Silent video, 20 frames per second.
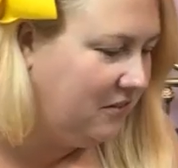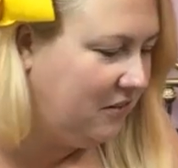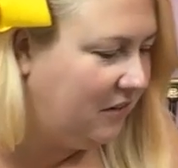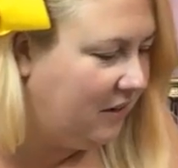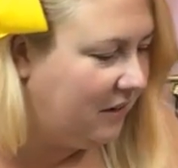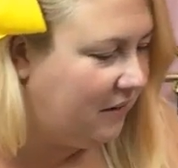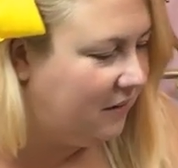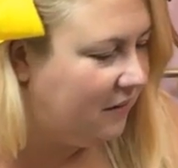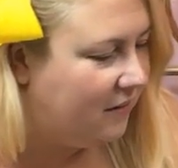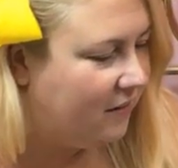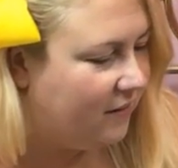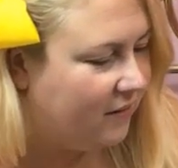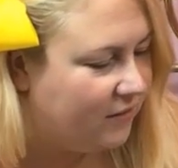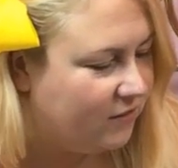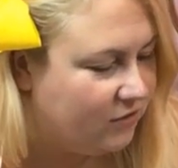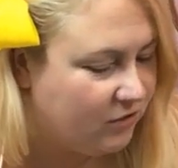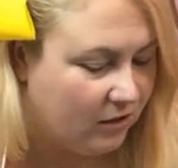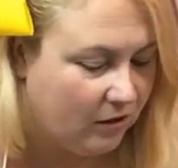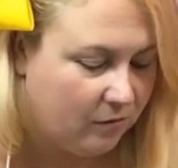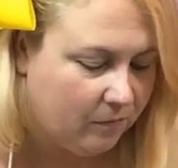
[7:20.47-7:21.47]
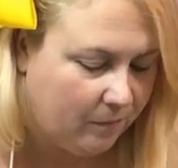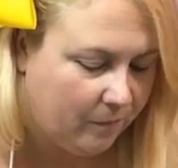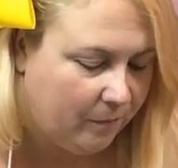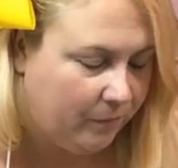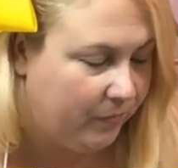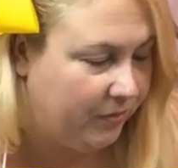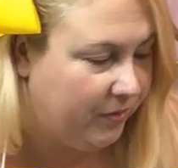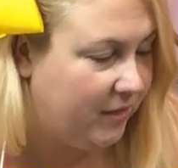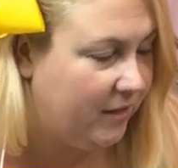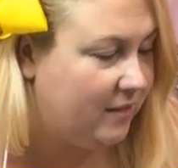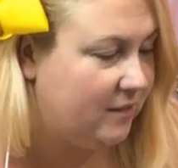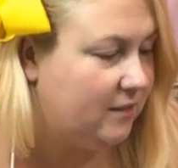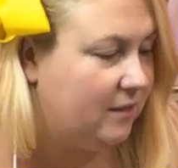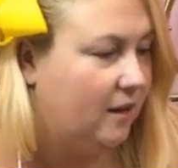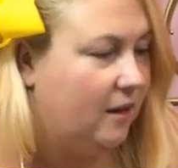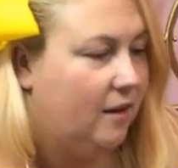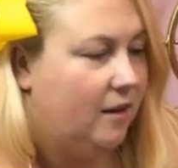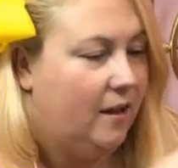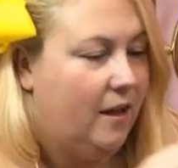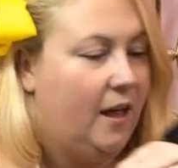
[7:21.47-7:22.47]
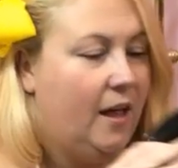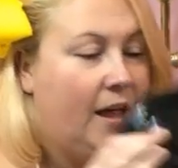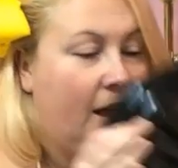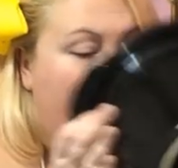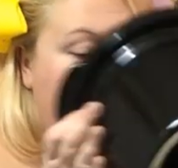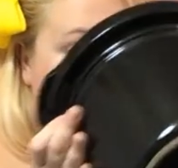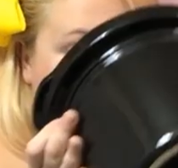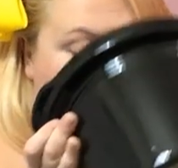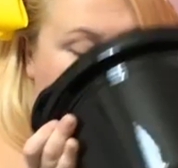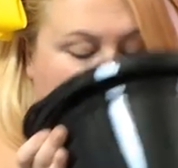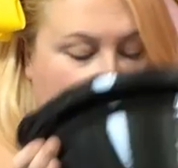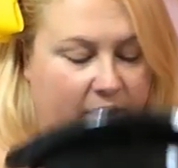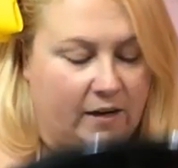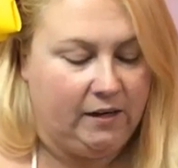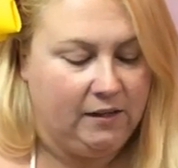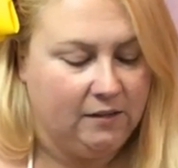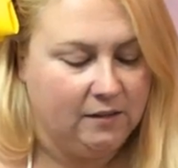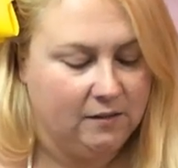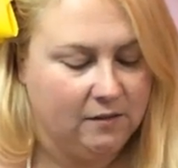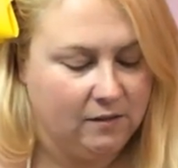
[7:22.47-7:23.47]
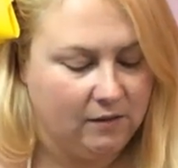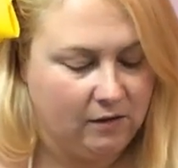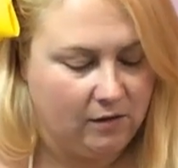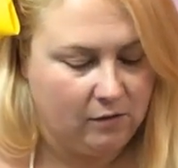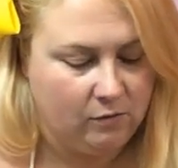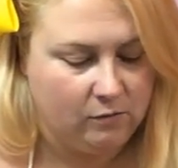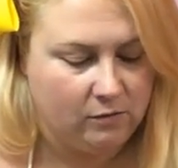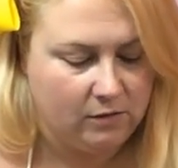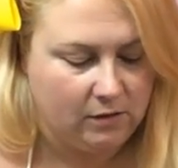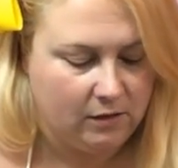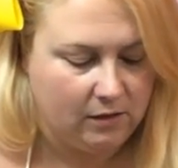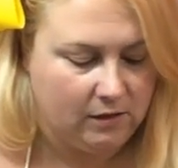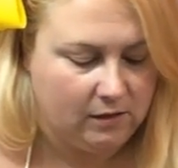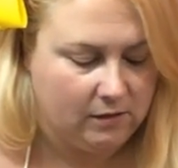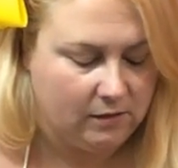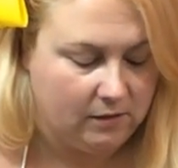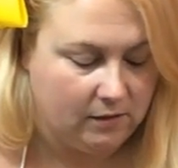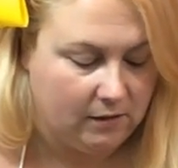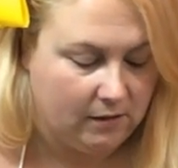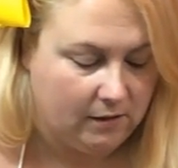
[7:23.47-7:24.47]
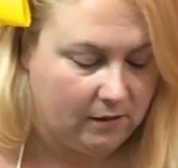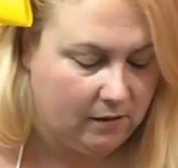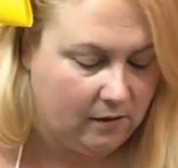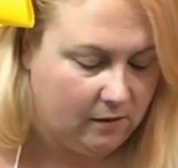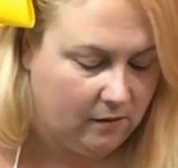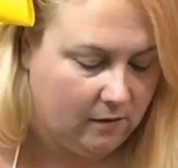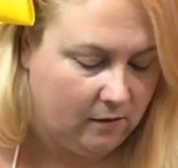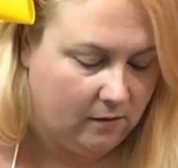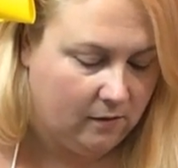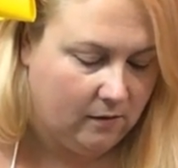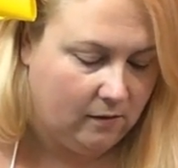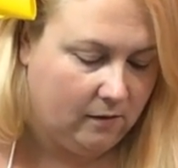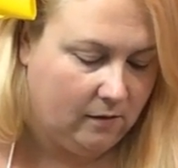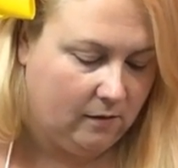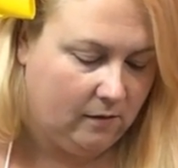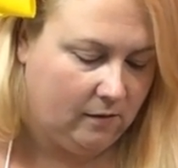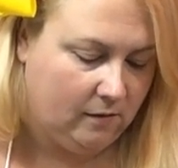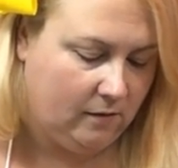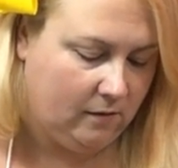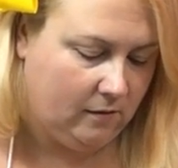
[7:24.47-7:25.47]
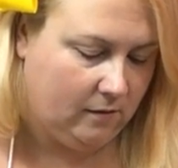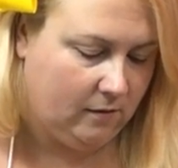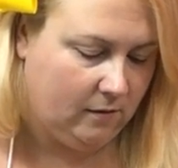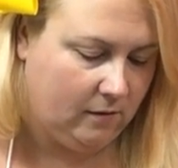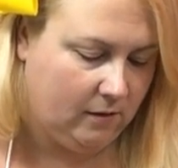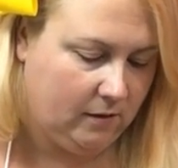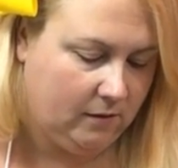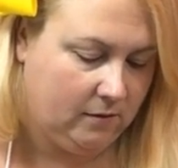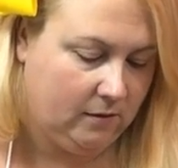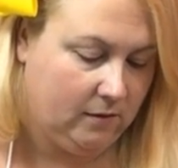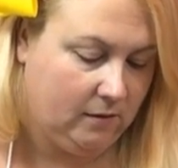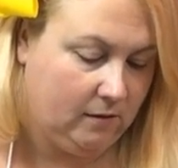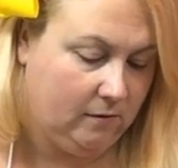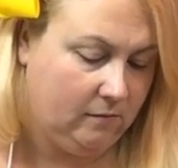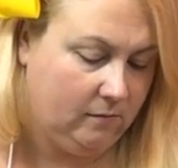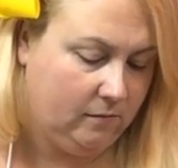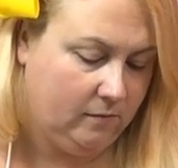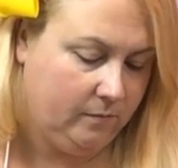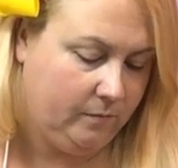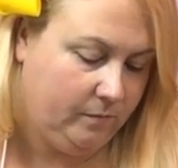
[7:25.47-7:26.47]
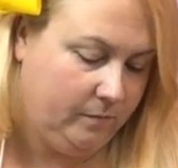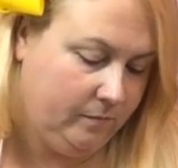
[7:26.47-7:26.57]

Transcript: Okay, so this heavy device goes inside, like so.